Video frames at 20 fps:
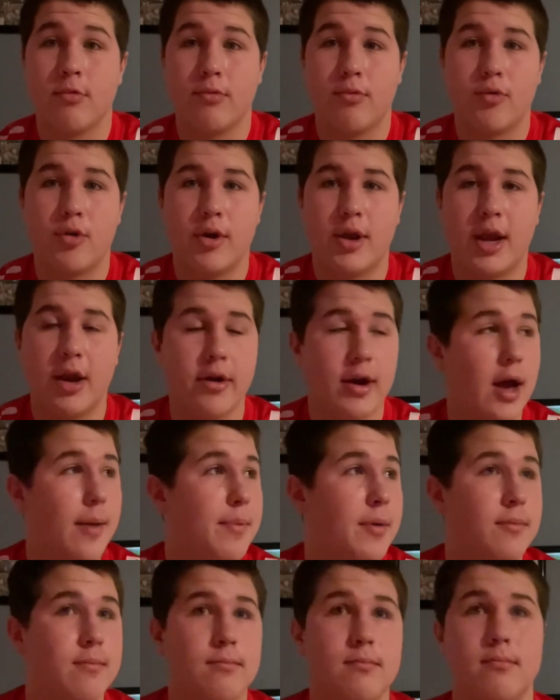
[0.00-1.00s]
geared up
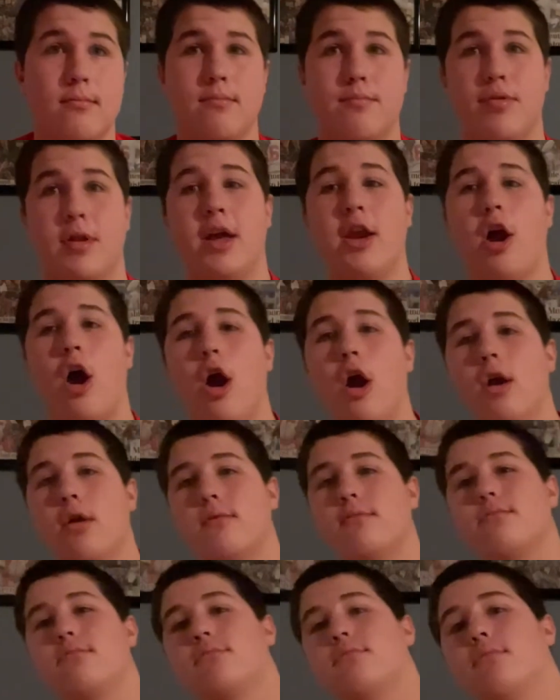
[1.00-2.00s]
and played hard.
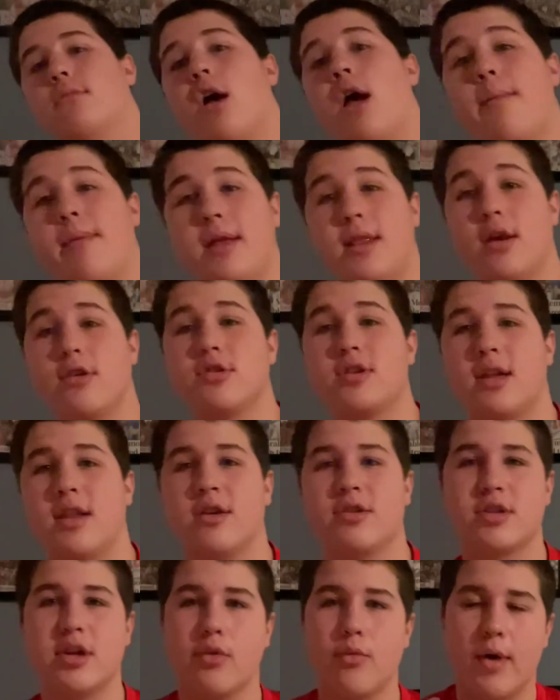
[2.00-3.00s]
I mean,
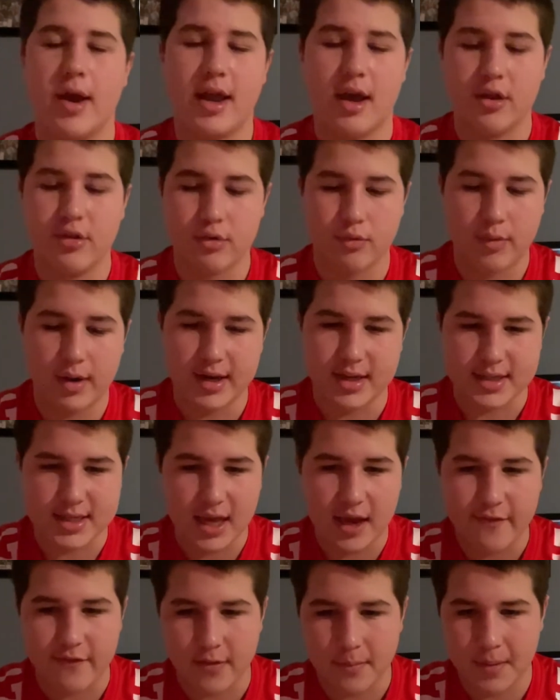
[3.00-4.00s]
there's no other way to
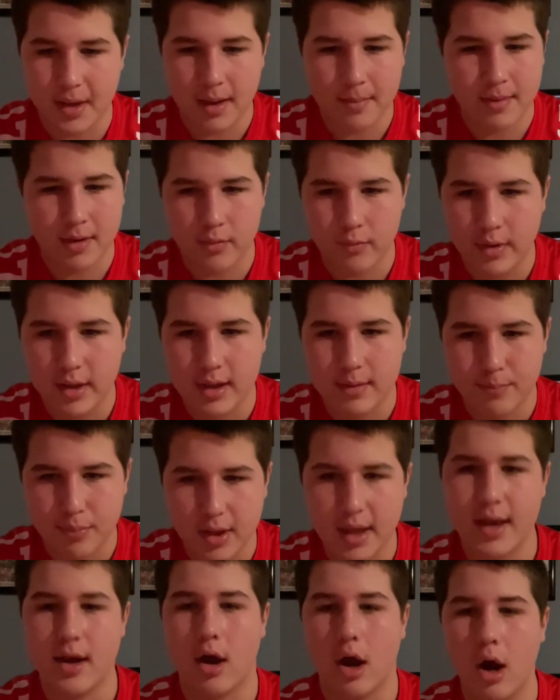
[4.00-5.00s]
say it for me. I mean, we
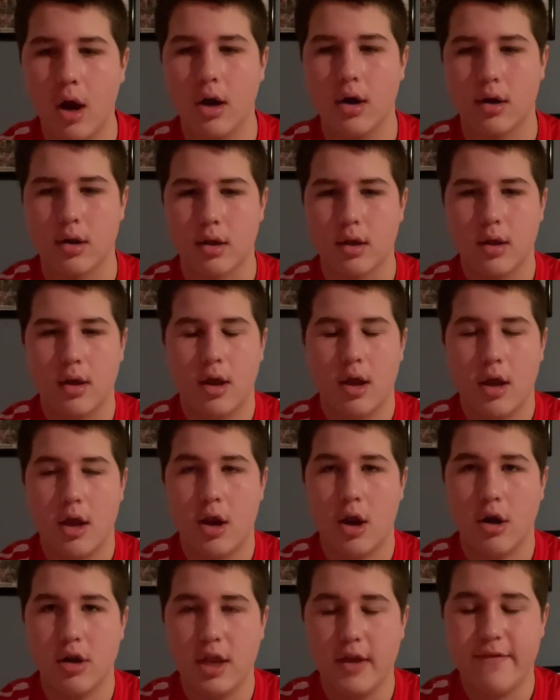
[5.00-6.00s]
played hard, and
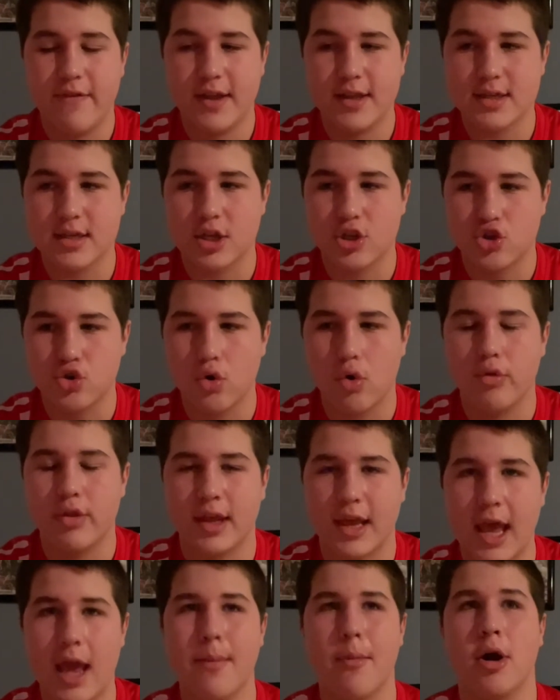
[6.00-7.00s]
our defense controlled the
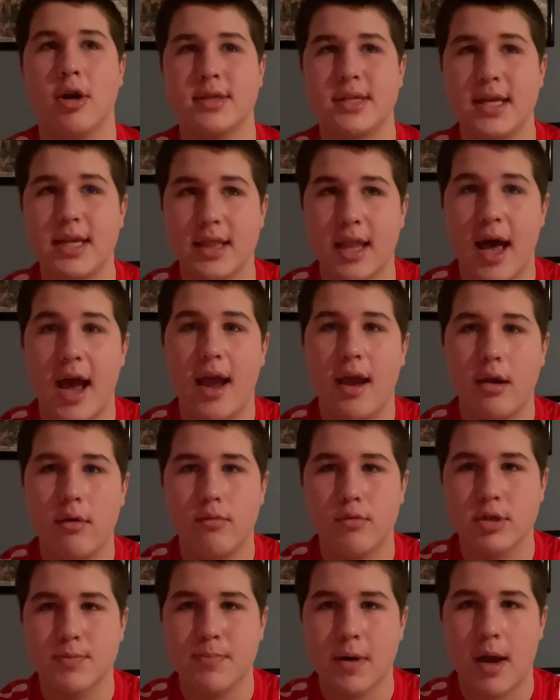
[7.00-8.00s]
game. Our D-line
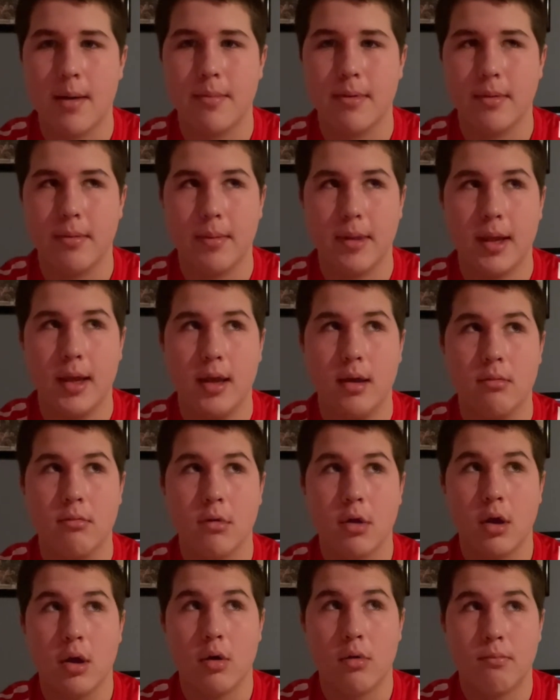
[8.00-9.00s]
was probably,
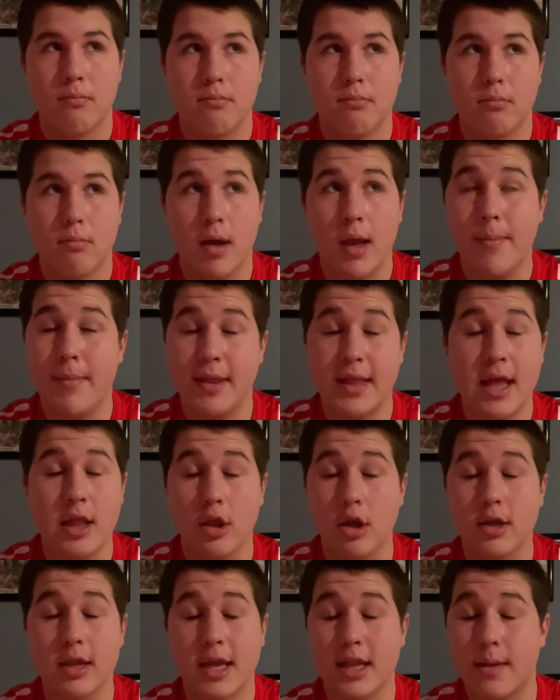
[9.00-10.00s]
they
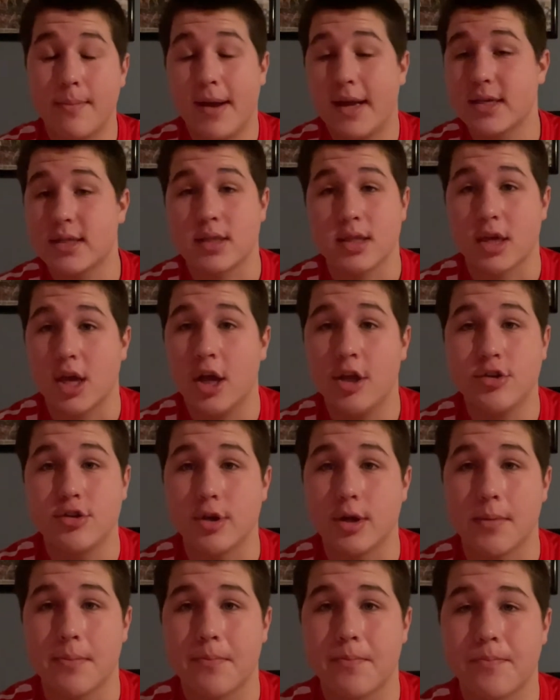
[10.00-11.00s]
looked like the best in the
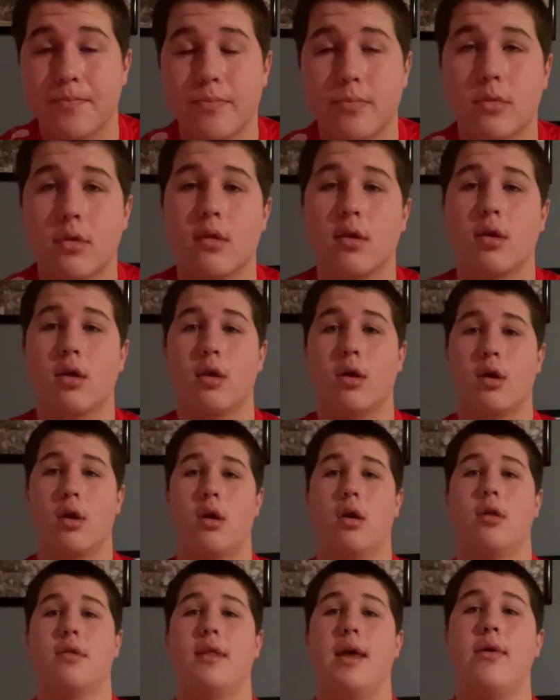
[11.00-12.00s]
country.
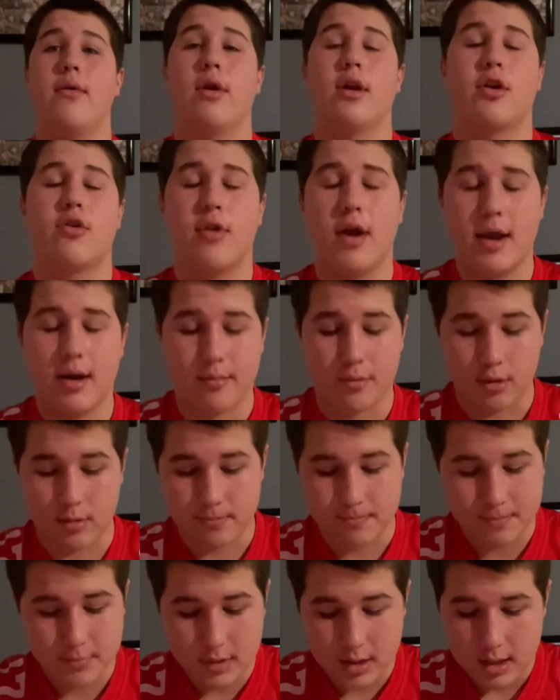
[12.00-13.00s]
They were incredible.
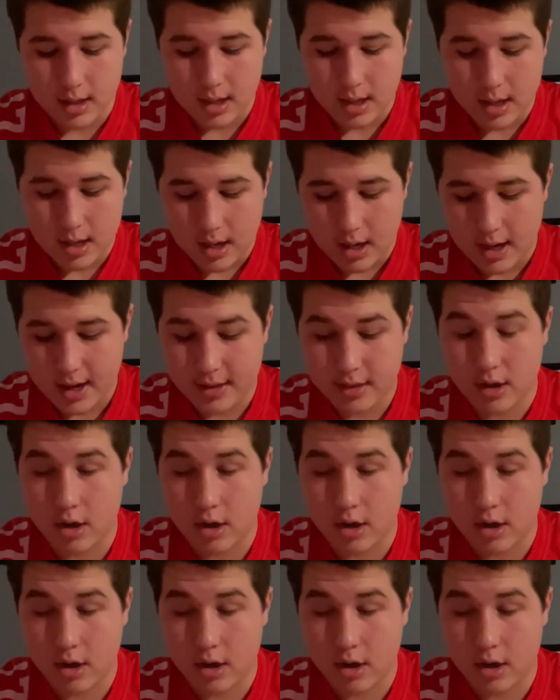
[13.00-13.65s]
And then our